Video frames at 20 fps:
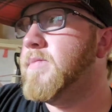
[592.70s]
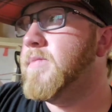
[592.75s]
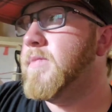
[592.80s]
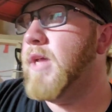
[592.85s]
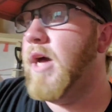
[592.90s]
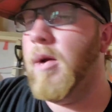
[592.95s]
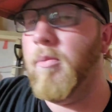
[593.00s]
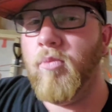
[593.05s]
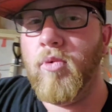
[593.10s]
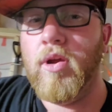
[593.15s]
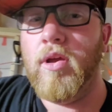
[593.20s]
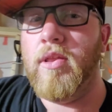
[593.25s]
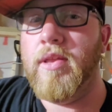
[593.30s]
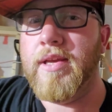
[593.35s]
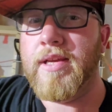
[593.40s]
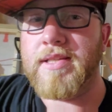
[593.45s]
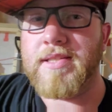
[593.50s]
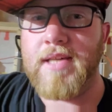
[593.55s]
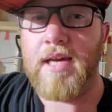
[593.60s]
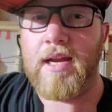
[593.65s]
I'm really
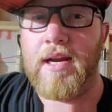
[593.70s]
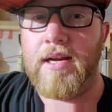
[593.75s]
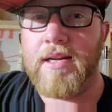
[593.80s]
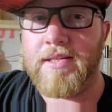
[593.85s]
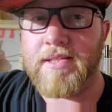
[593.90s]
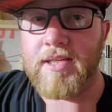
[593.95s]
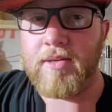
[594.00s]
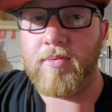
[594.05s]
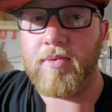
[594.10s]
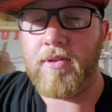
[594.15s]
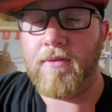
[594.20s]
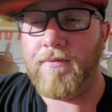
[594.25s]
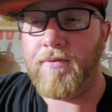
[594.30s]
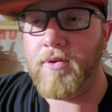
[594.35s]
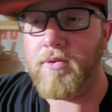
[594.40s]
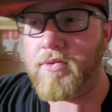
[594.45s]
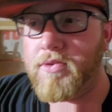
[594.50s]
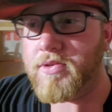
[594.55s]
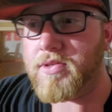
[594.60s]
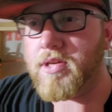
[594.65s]
excited to see what the
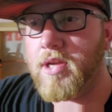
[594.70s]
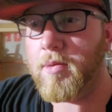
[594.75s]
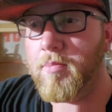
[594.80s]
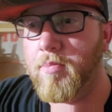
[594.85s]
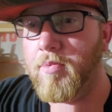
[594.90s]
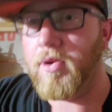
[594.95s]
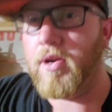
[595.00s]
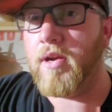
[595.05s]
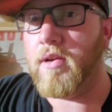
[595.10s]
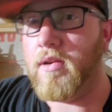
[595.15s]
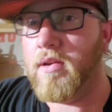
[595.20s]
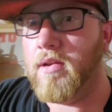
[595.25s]
future is gonna bring.